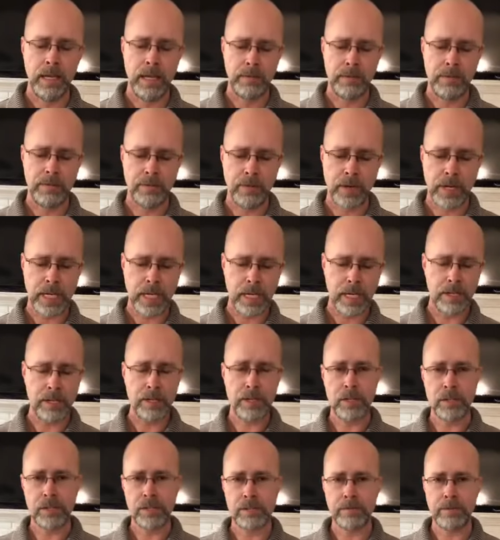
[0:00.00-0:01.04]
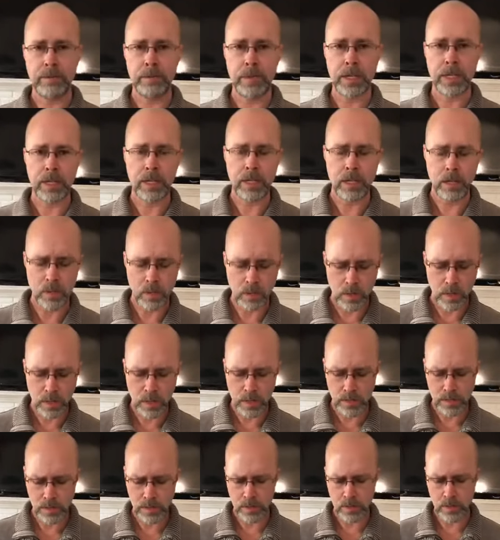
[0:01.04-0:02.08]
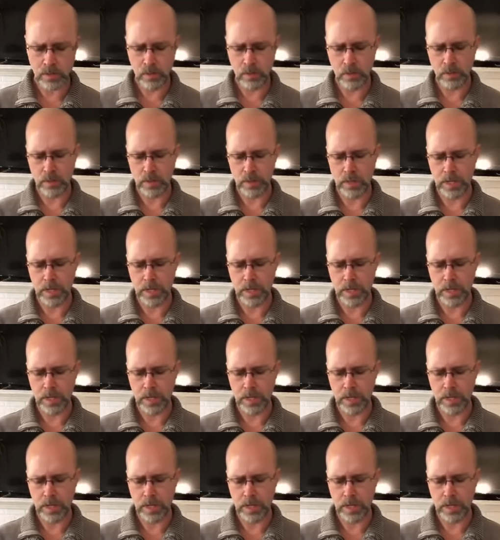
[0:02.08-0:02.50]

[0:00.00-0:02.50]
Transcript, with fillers: Before I get into Joseph, I'm going to go to